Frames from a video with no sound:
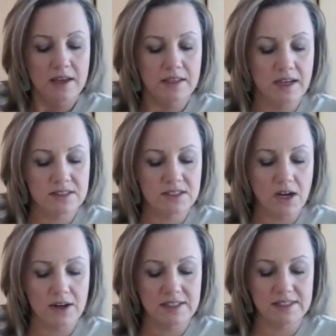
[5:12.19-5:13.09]
Yes,
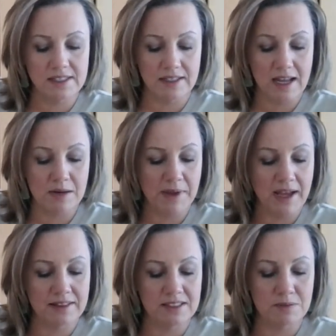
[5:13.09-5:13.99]
sir. He's sitting out of
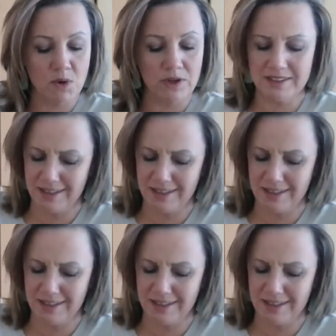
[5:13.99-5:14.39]
bed this morning.